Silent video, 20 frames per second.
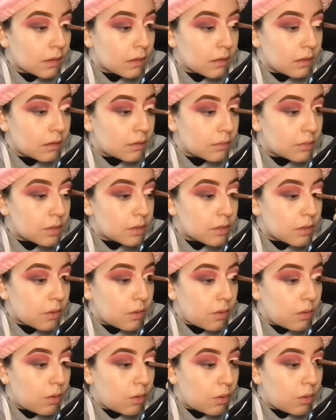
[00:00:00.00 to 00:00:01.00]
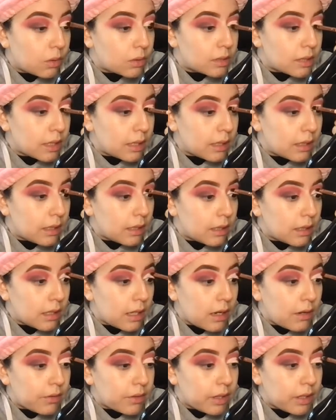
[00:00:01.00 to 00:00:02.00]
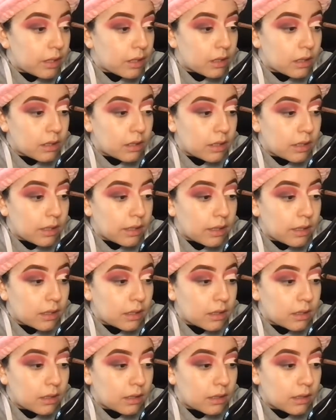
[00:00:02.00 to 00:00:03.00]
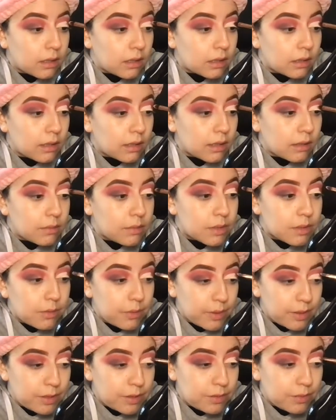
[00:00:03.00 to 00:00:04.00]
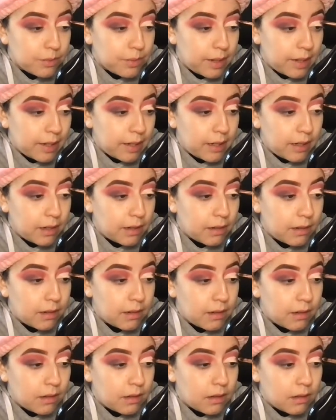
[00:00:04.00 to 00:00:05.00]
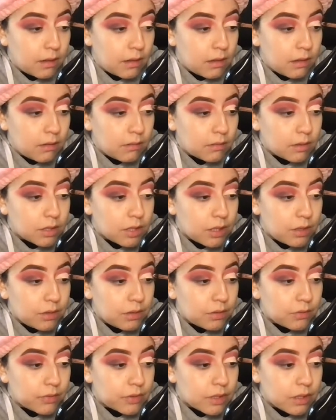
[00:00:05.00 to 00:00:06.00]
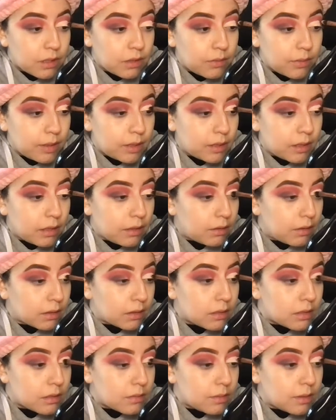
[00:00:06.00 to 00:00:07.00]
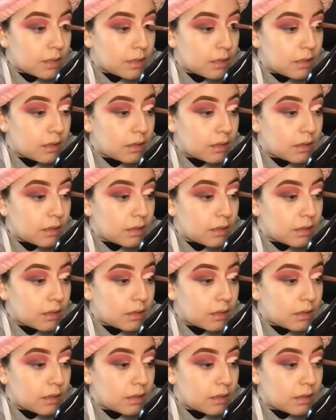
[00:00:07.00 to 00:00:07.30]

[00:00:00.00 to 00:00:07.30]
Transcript: It was cold and cloudy earlier. It looked like it was going to rain, which I don't know if it's going to rain later on this week.